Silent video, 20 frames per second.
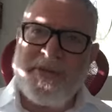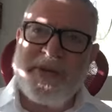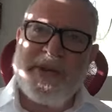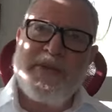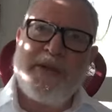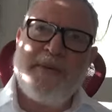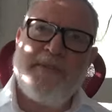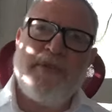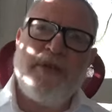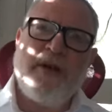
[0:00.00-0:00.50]
But
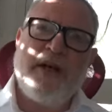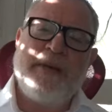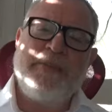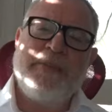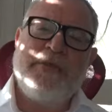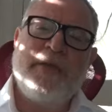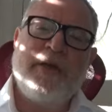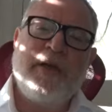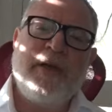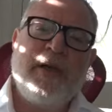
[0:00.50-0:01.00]

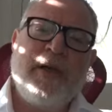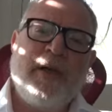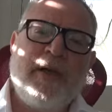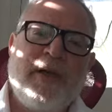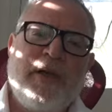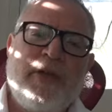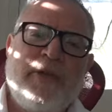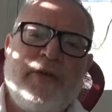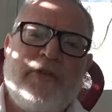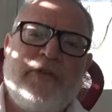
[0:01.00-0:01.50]
sometimes,
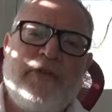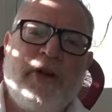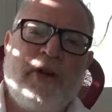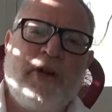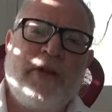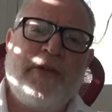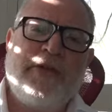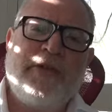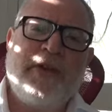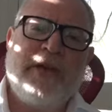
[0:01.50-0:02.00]
you know, a
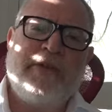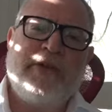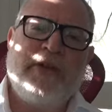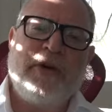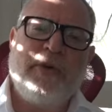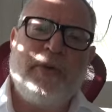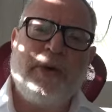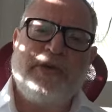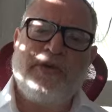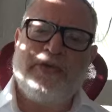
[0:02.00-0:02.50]
child is asking
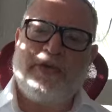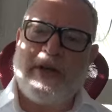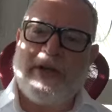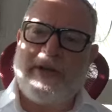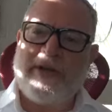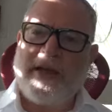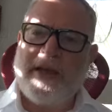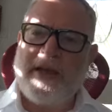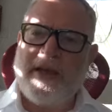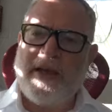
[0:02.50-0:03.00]
questions, and I
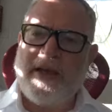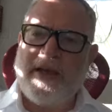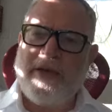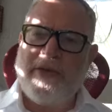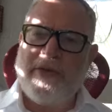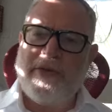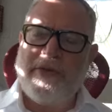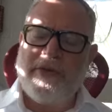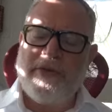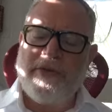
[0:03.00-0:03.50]
think here
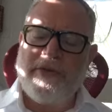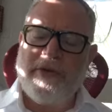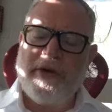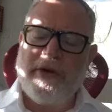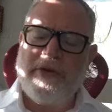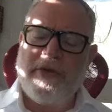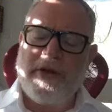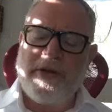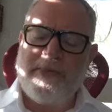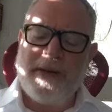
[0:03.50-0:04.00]
this is a
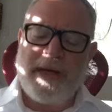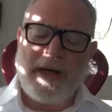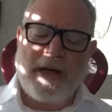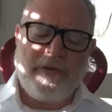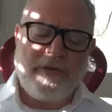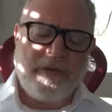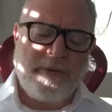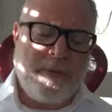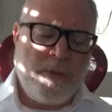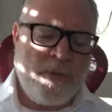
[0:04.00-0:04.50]
very, very
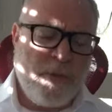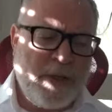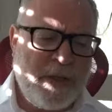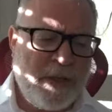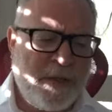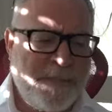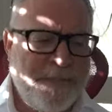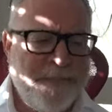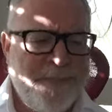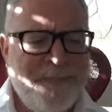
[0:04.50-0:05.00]
powerful
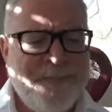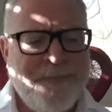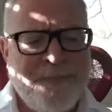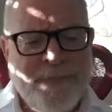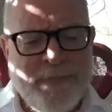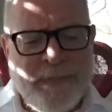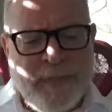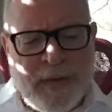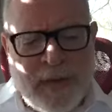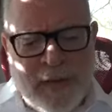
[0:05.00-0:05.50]
point,
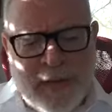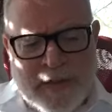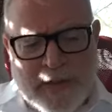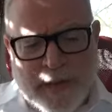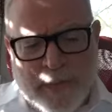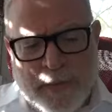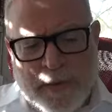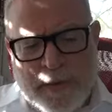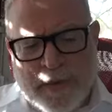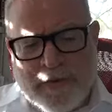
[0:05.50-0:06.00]

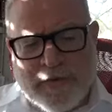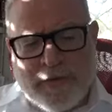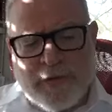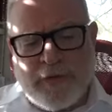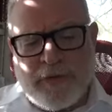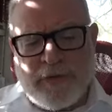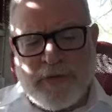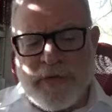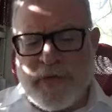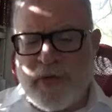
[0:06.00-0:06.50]
that when the
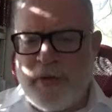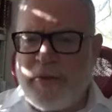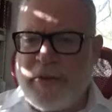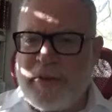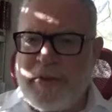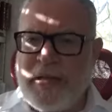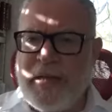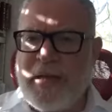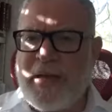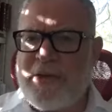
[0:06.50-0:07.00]
children are going
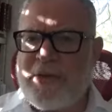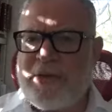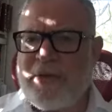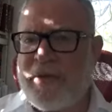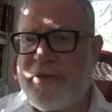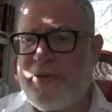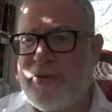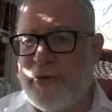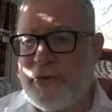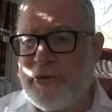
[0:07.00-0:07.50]
to ask,
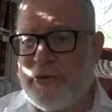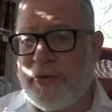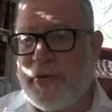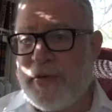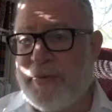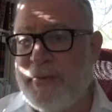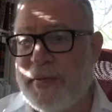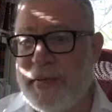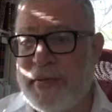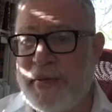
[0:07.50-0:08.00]
and children
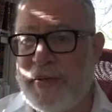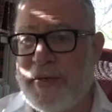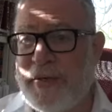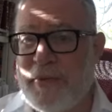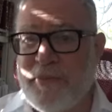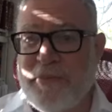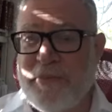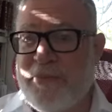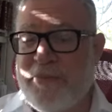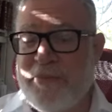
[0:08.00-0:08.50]
can be
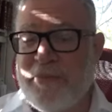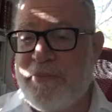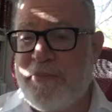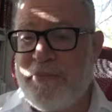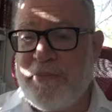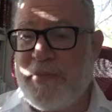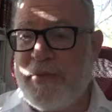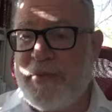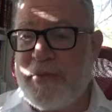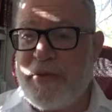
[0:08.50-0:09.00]
in
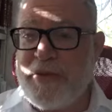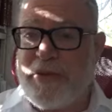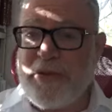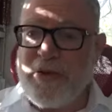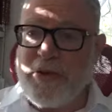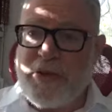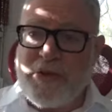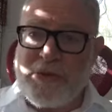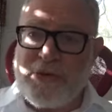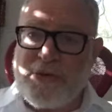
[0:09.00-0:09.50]
their
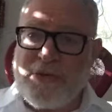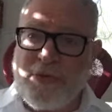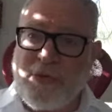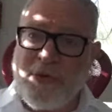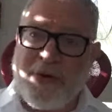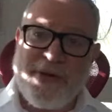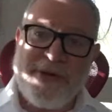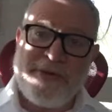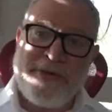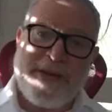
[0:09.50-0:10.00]
30s or
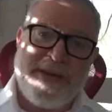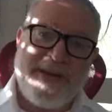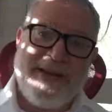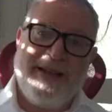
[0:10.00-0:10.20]
40s